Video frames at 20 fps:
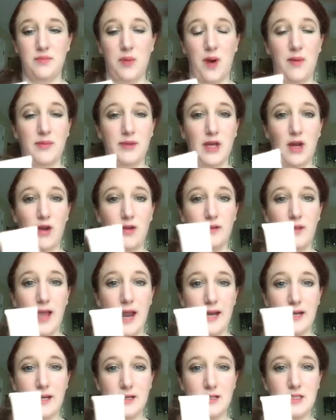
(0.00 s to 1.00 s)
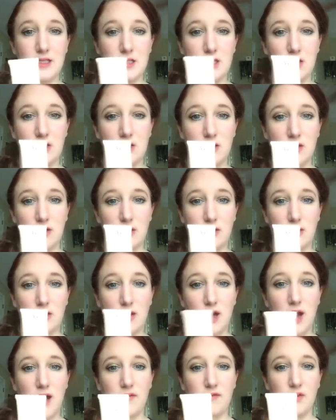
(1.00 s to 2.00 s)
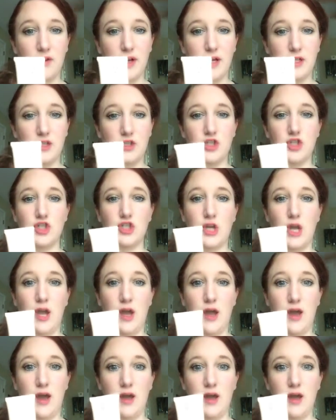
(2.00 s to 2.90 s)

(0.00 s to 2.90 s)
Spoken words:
probably our lightest coverage